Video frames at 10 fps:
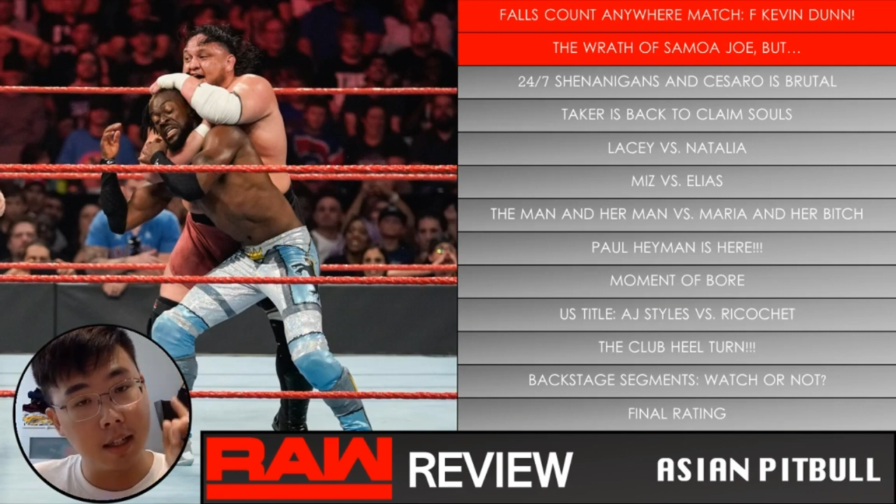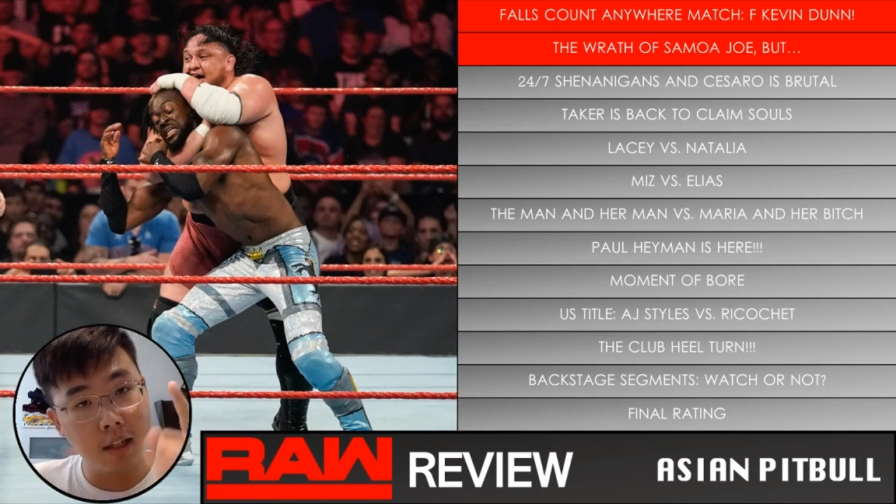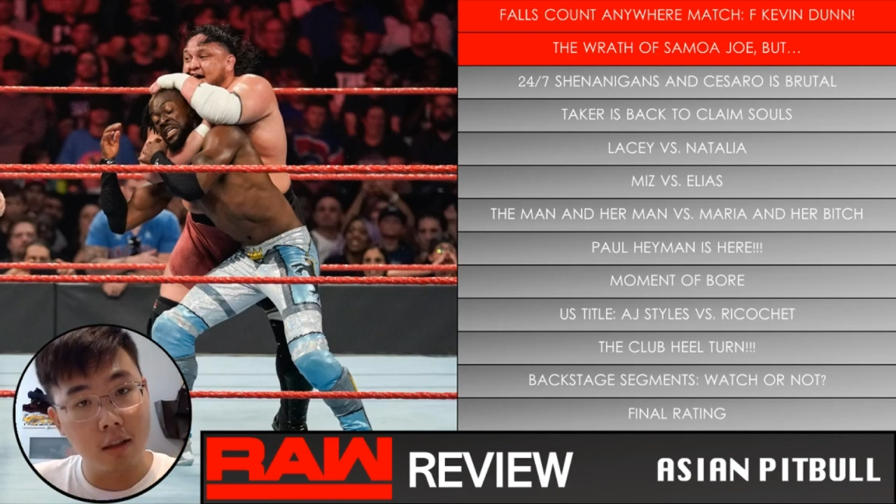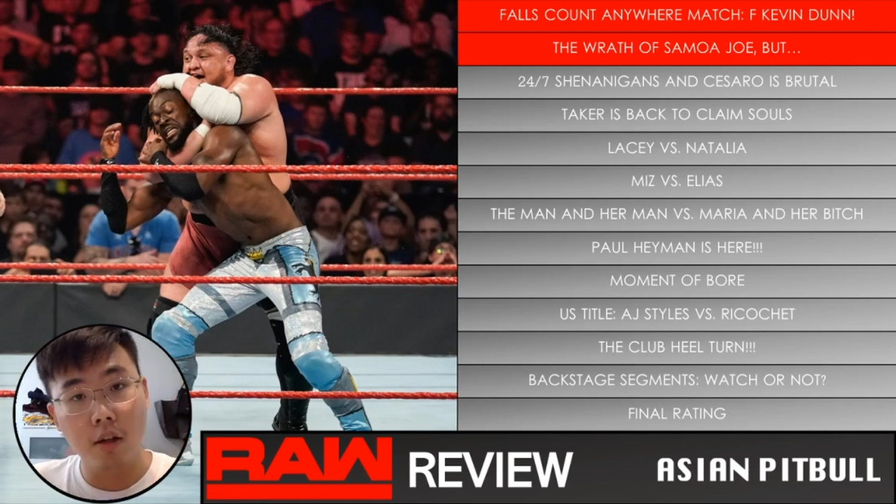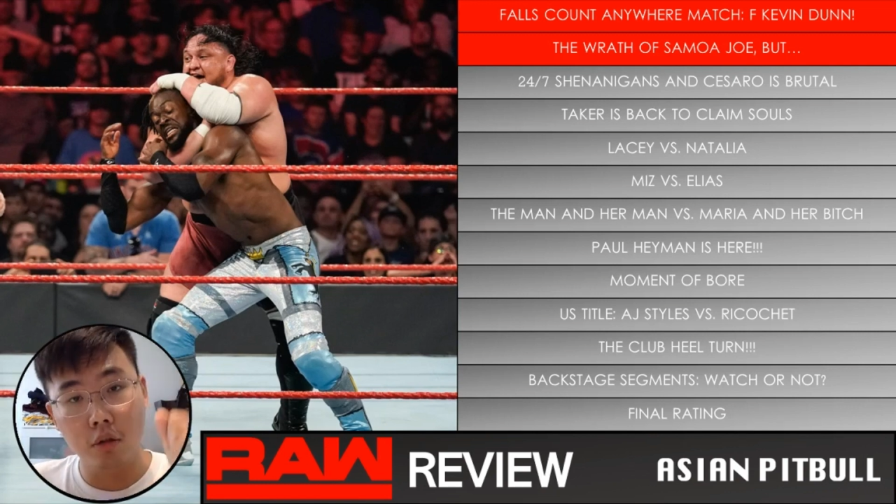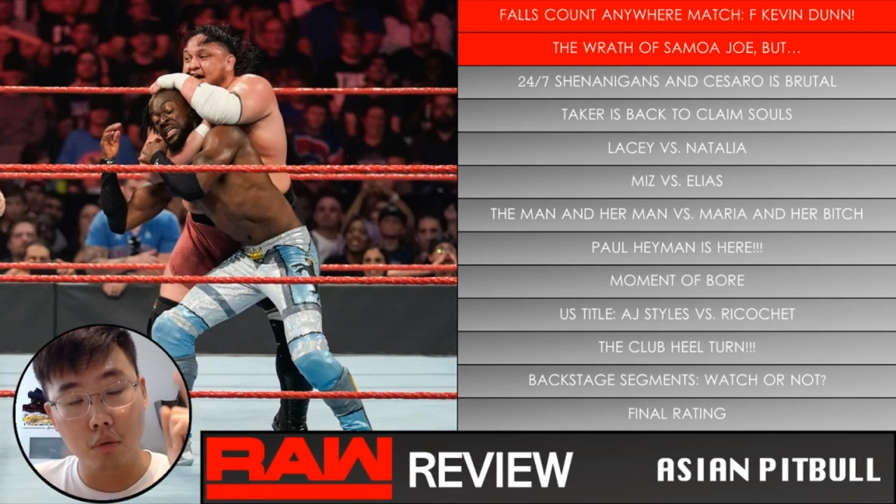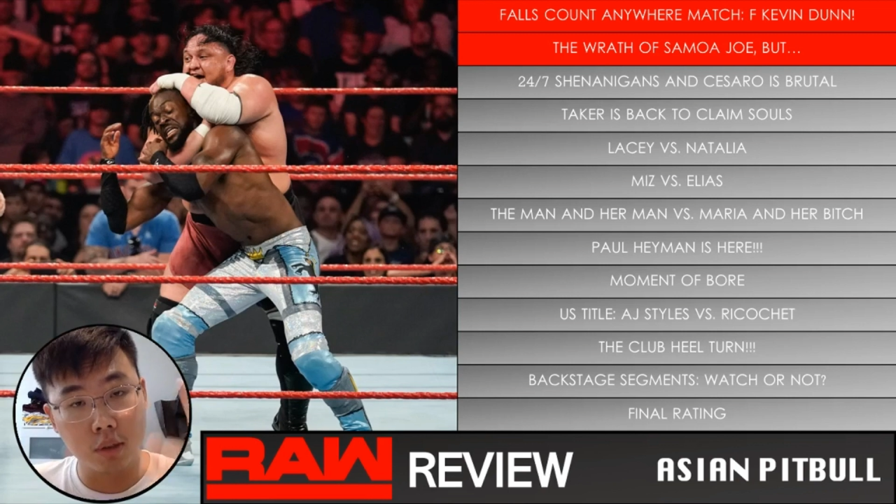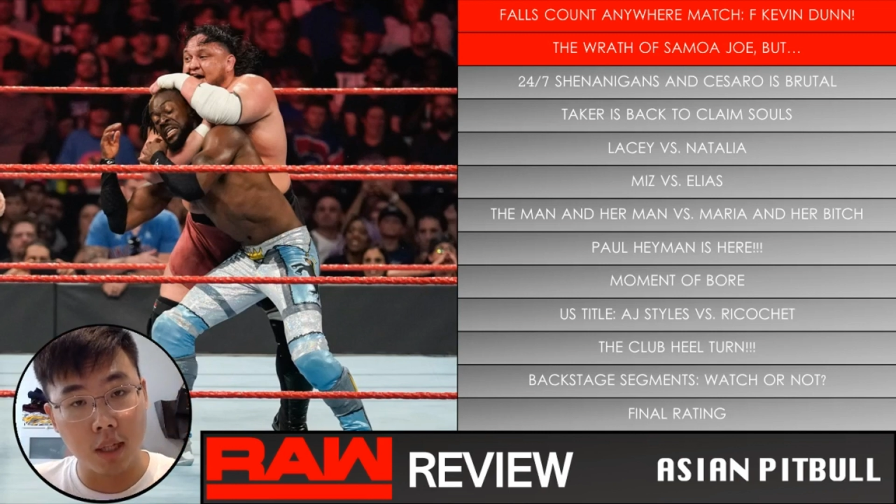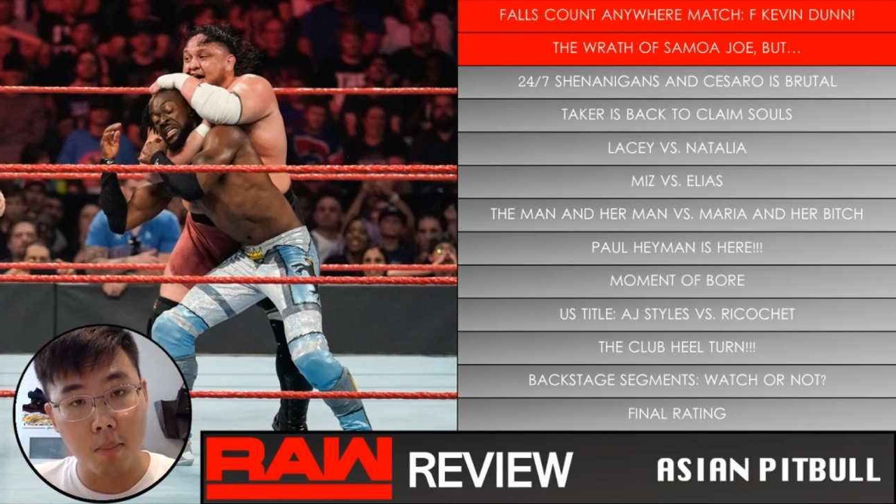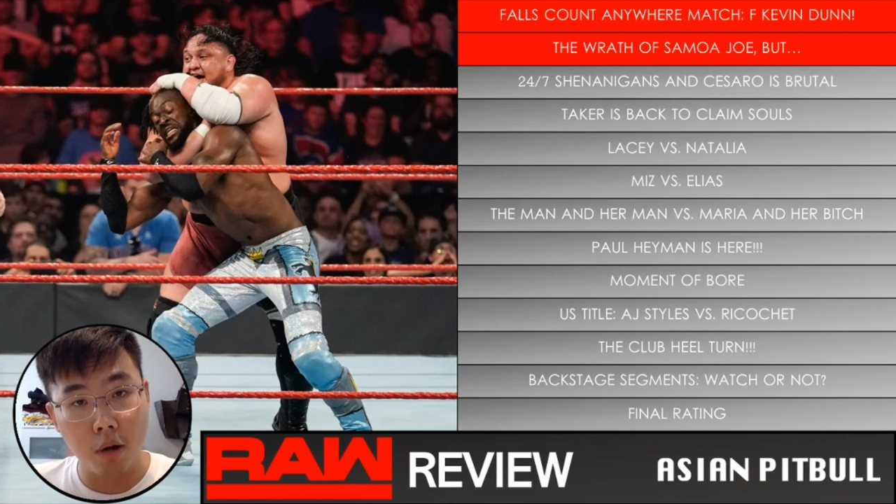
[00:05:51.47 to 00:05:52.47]
he lost to
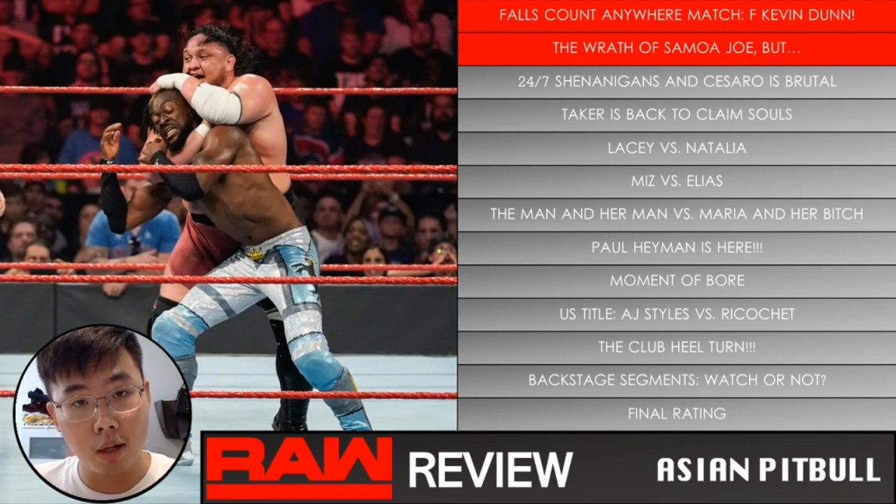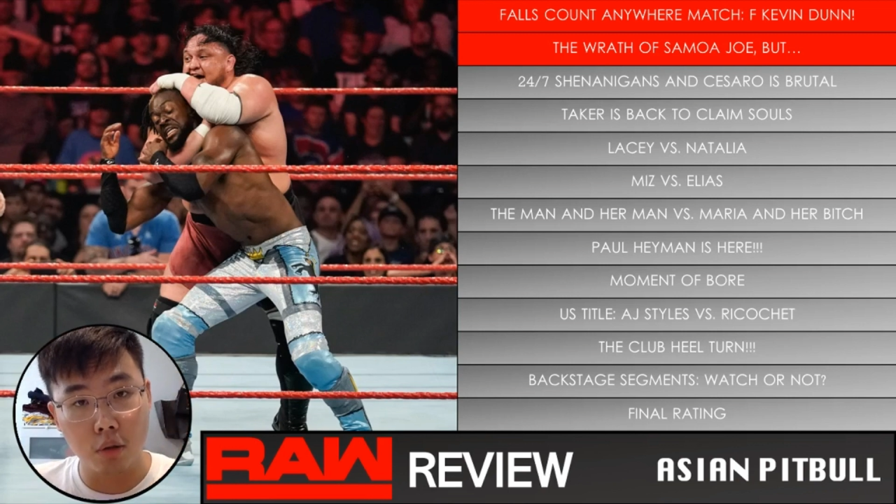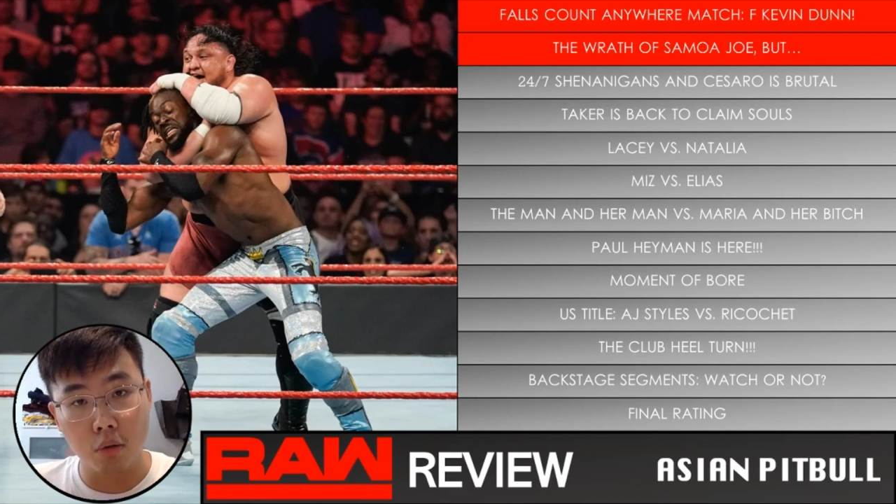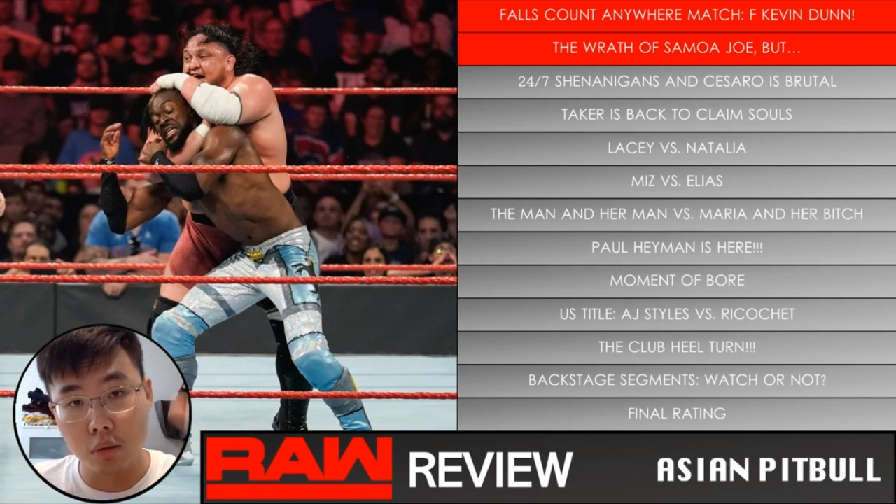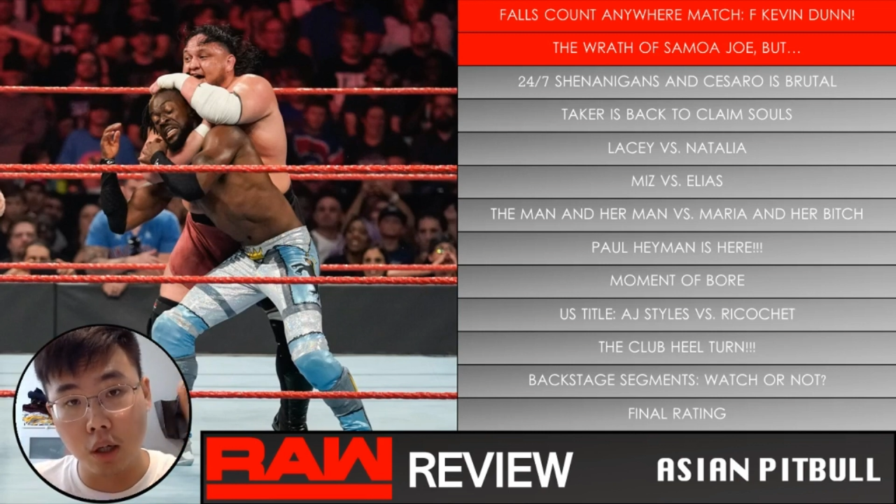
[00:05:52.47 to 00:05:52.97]
Samoa Joe.